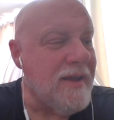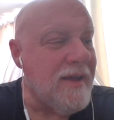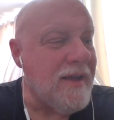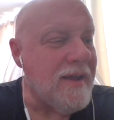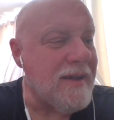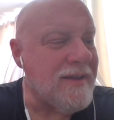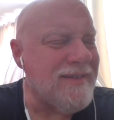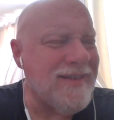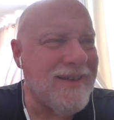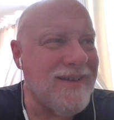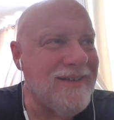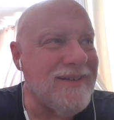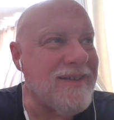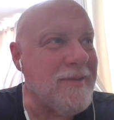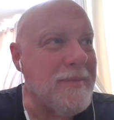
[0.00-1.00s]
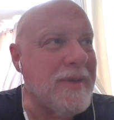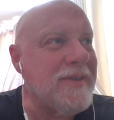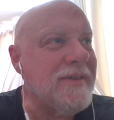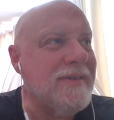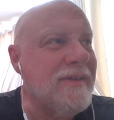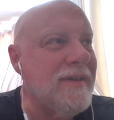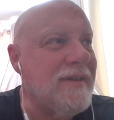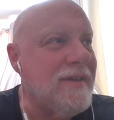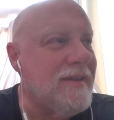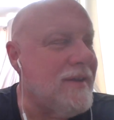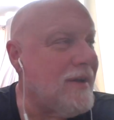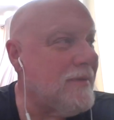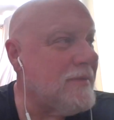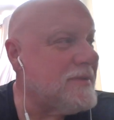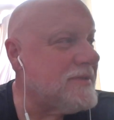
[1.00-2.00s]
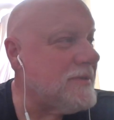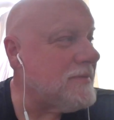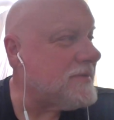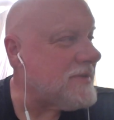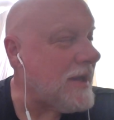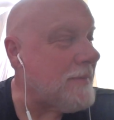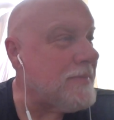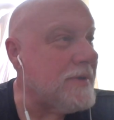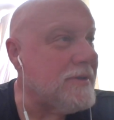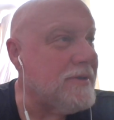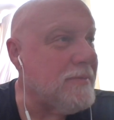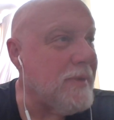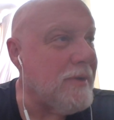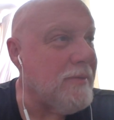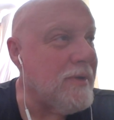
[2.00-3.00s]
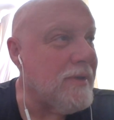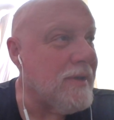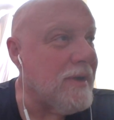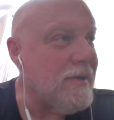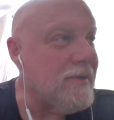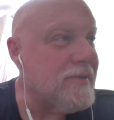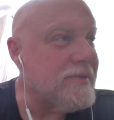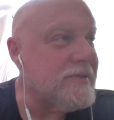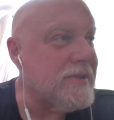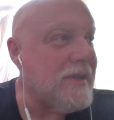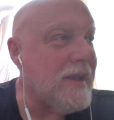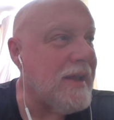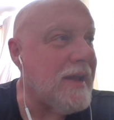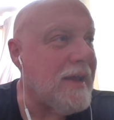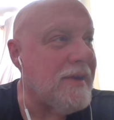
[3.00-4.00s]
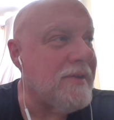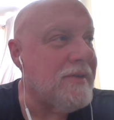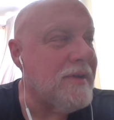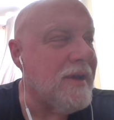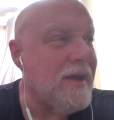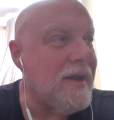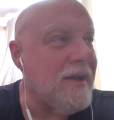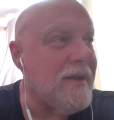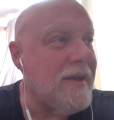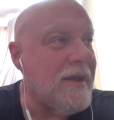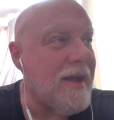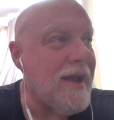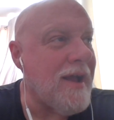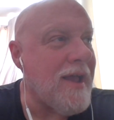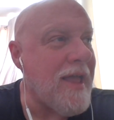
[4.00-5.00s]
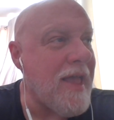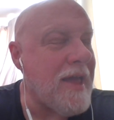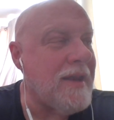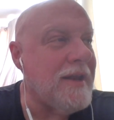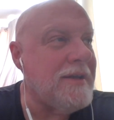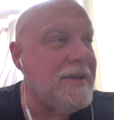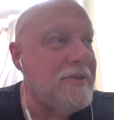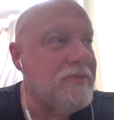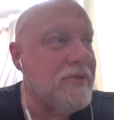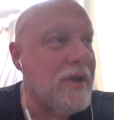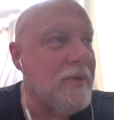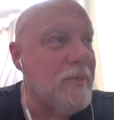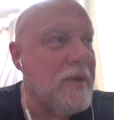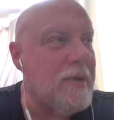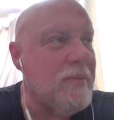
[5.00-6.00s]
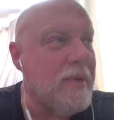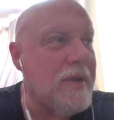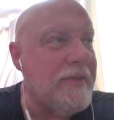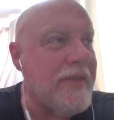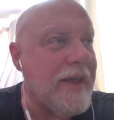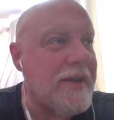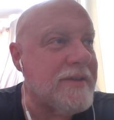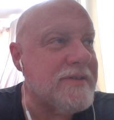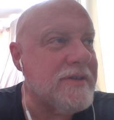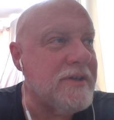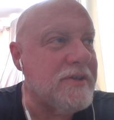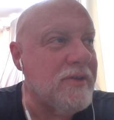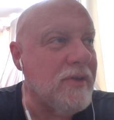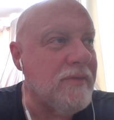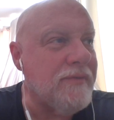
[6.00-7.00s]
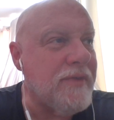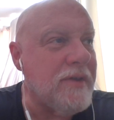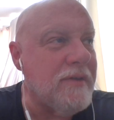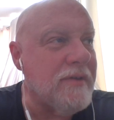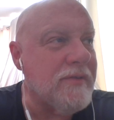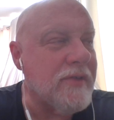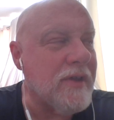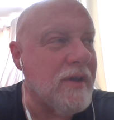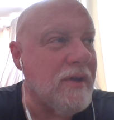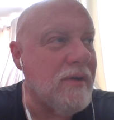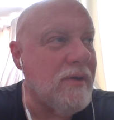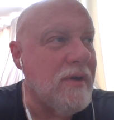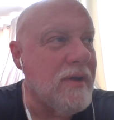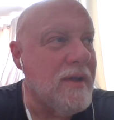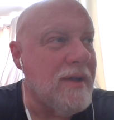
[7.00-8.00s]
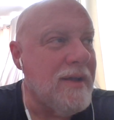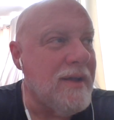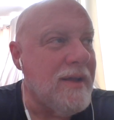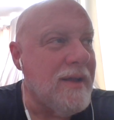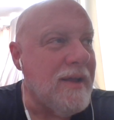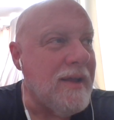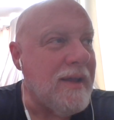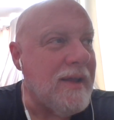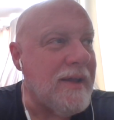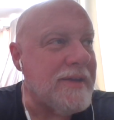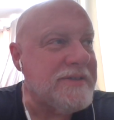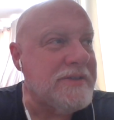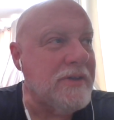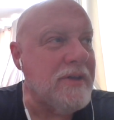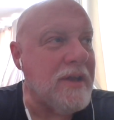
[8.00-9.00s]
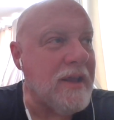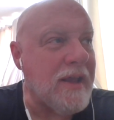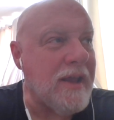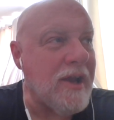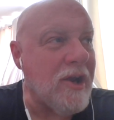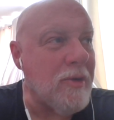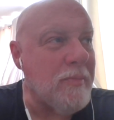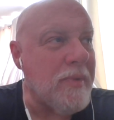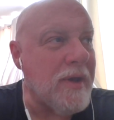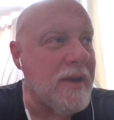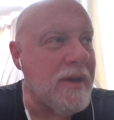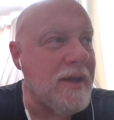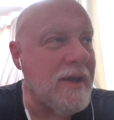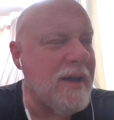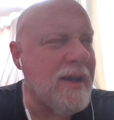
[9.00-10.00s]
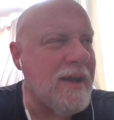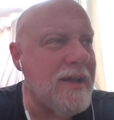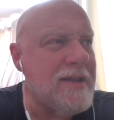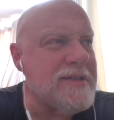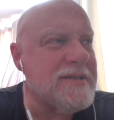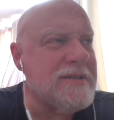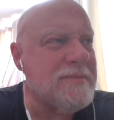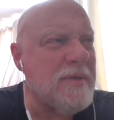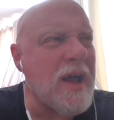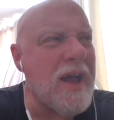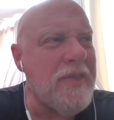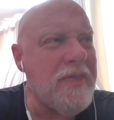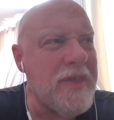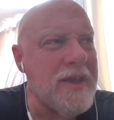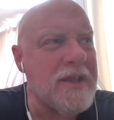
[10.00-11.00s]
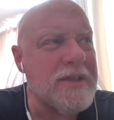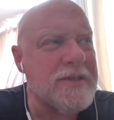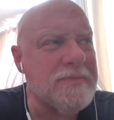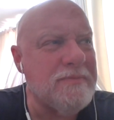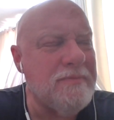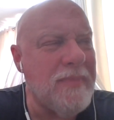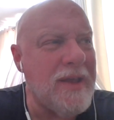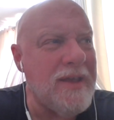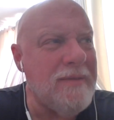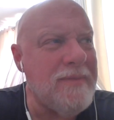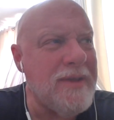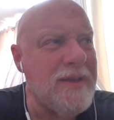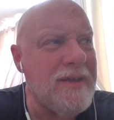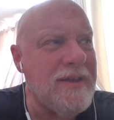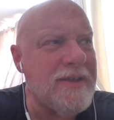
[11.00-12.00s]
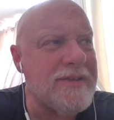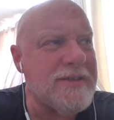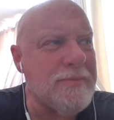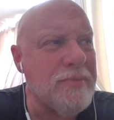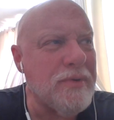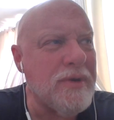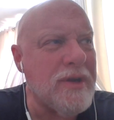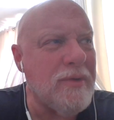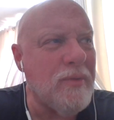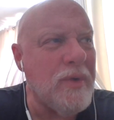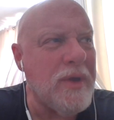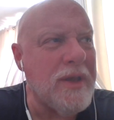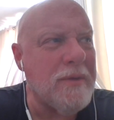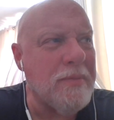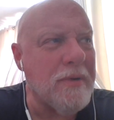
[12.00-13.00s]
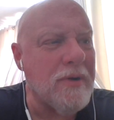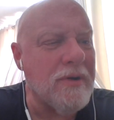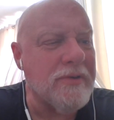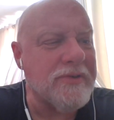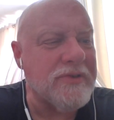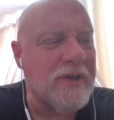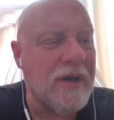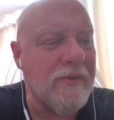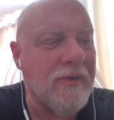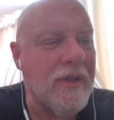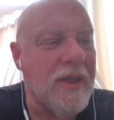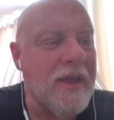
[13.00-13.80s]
and I don't, care about this kid. I want to see what's happening to my real heroes, and uh, and I did try and reread that as an adult a few years ago, and I still didn't care. But uh, it's I think it's maybe it's a pretty weak Burroughs novel.